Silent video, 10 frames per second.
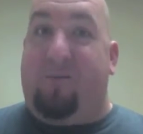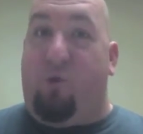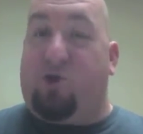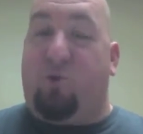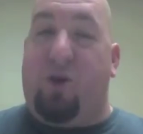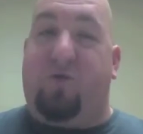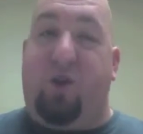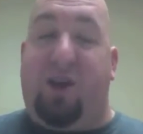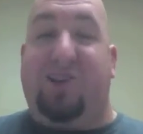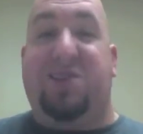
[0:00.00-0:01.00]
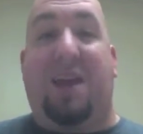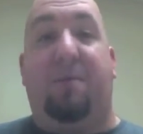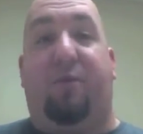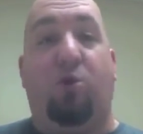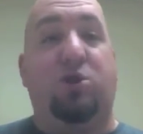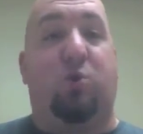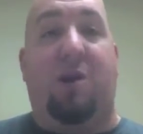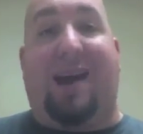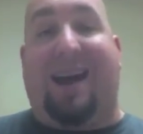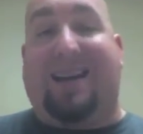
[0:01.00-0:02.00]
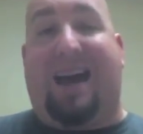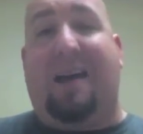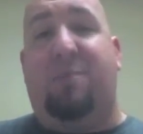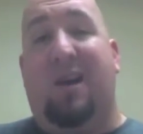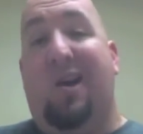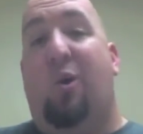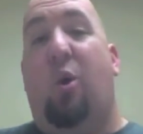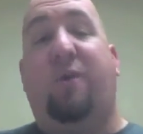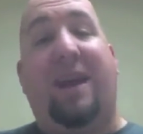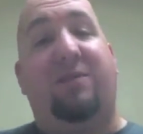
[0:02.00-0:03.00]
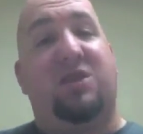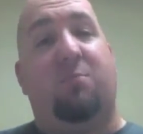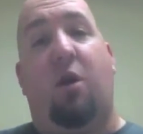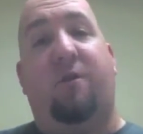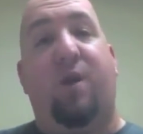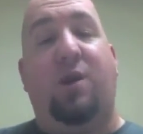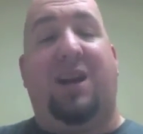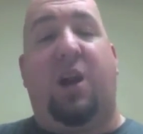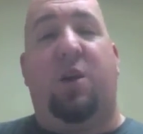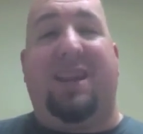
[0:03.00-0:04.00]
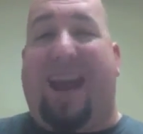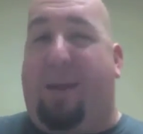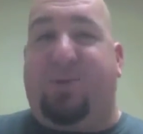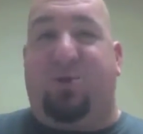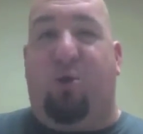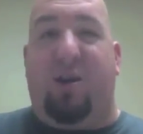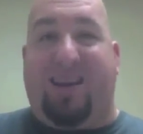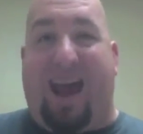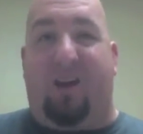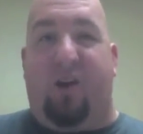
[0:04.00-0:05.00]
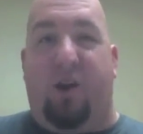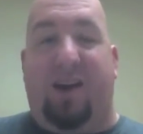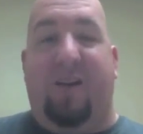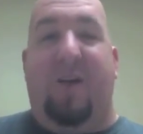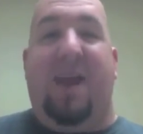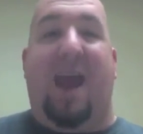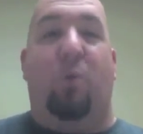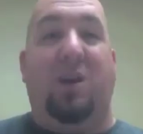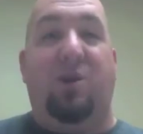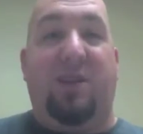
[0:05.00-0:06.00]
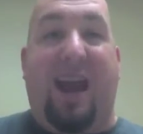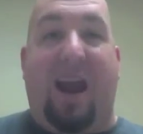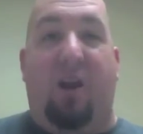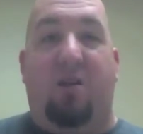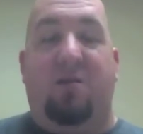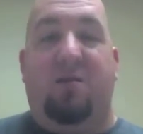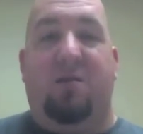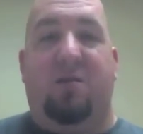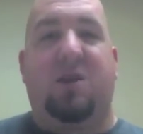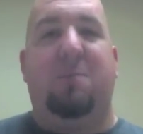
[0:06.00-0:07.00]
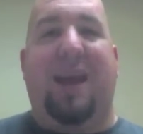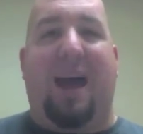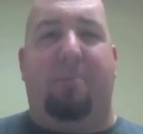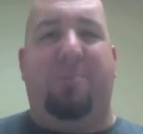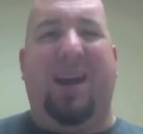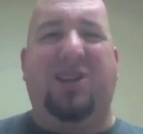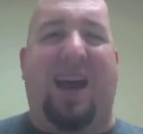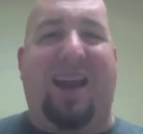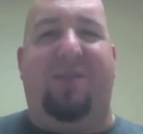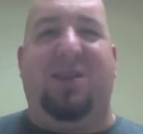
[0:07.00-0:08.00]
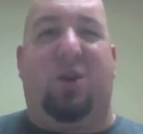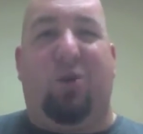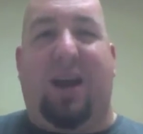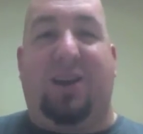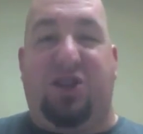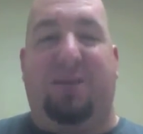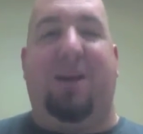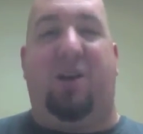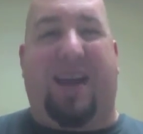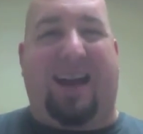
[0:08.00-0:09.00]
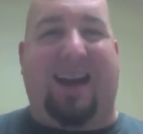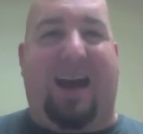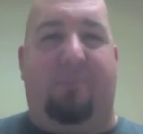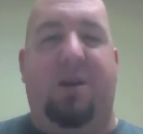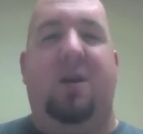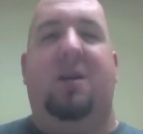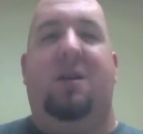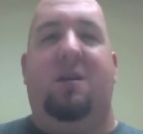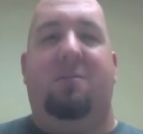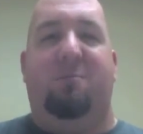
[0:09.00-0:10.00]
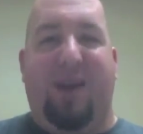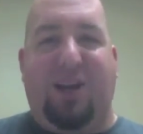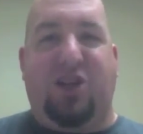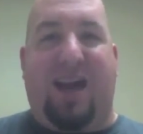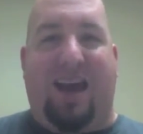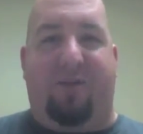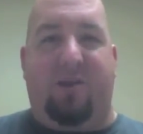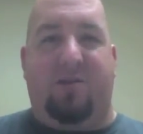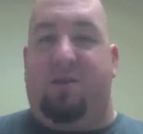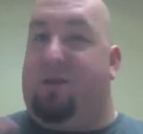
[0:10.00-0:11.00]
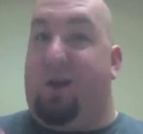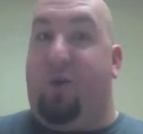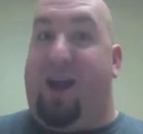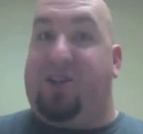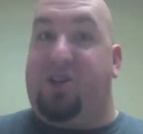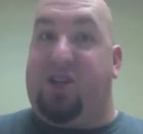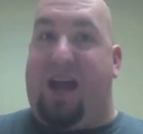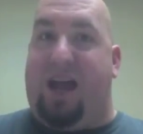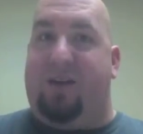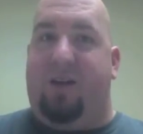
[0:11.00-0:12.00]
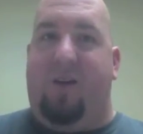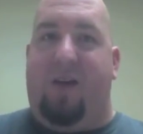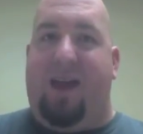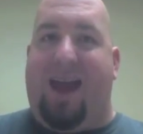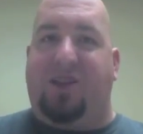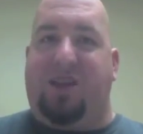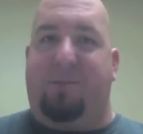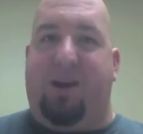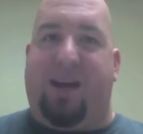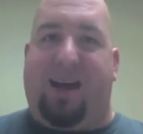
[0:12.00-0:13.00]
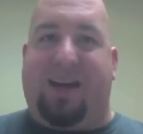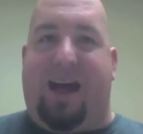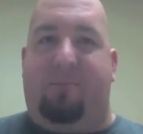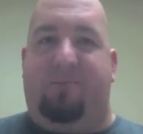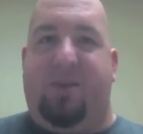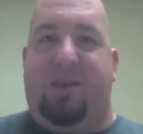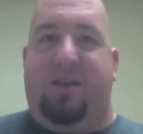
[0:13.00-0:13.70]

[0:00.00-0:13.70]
Foursquare is for you. You can sign up at foursquare.com, or if you have a smartphone, you can go to the App Store and download it. And when you're there, look me up, bigjonevans at, green, at gmail.com. Big Jon Evans, no H and Jon, at gmail.com.